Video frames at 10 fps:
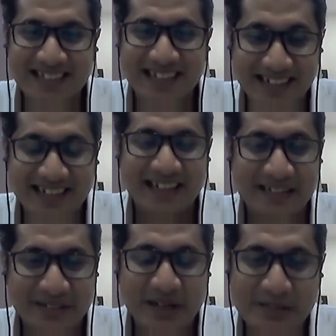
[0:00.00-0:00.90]
current,
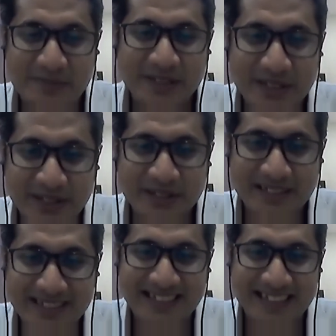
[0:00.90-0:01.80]
as per your
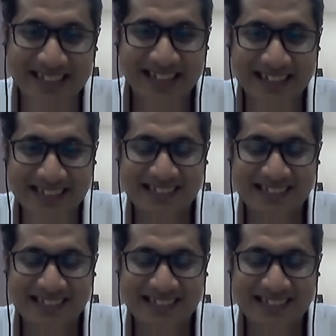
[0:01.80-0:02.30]
current